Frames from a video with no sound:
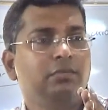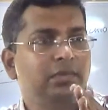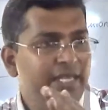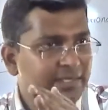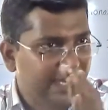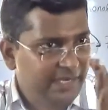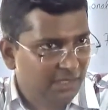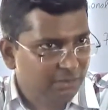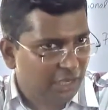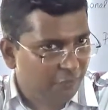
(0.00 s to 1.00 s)
these
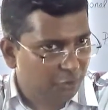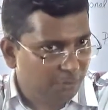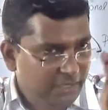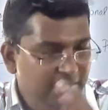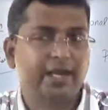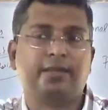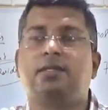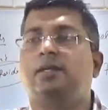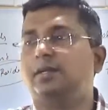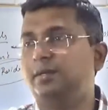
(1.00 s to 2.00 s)
items have to be
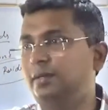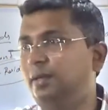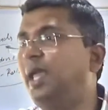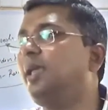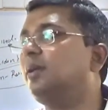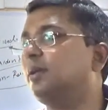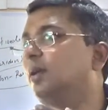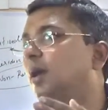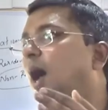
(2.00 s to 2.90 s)
deducted like